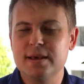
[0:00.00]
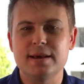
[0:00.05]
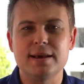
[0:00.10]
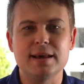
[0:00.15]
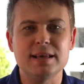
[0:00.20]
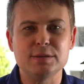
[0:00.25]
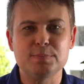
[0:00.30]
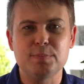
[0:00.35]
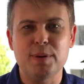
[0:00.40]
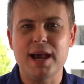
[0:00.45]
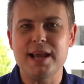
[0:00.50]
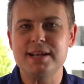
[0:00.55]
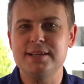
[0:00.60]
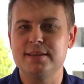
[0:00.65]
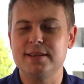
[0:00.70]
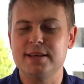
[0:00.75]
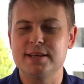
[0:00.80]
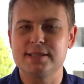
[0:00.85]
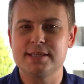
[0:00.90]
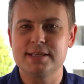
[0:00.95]
is paid to
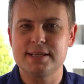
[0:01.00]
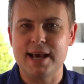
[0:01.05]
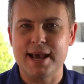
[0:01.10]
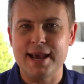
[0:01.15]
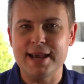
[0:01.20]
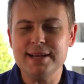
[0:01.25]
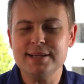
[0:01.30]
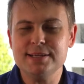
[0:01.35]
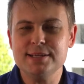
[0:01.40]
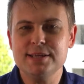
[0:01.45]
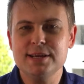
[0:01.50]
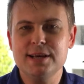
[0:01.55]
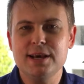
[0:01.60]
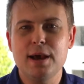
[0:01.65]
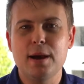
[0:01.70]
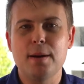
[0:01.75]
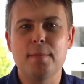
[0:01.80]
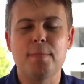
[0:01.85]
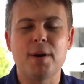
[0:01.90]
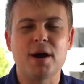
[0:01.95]
the estate
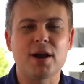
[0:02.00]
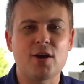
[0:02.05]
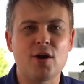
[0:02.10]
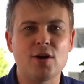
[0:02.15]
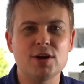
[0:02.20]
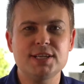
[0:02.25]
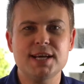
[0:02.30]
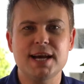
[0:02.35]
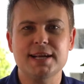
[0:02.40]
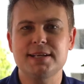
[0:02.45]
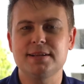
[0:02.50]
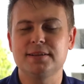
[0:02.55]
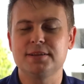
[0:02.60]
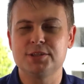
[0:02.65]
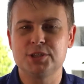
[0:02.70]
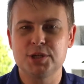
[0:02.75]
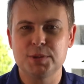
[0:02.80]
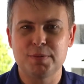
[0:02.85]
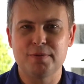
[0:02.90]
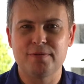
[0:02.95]
by contacting the
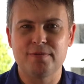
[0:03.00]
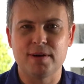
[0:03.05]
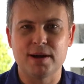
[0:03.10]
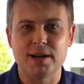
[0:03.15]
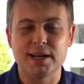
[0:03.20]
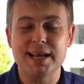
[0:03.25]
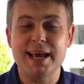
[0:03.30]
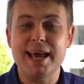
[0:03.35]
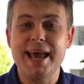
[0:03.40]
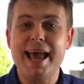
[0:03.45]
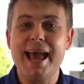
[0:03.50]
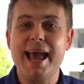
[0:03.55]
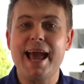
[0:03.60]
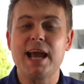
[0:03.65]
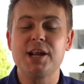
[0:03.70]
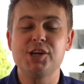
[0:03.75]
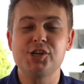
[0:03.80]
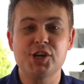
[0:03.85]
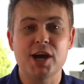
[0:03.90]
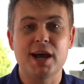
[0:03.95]
super fund
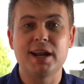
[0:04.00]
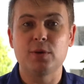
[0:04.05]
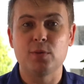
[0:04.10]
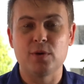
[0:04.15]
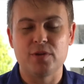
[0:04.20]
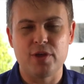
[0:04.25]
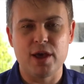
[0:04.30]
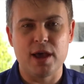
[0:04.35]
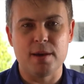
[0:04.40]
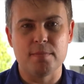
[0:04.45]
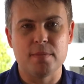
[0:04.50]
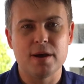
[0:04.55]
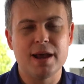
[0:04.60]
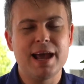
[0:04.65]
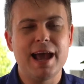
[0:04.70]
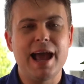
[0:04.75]
and chatting with them,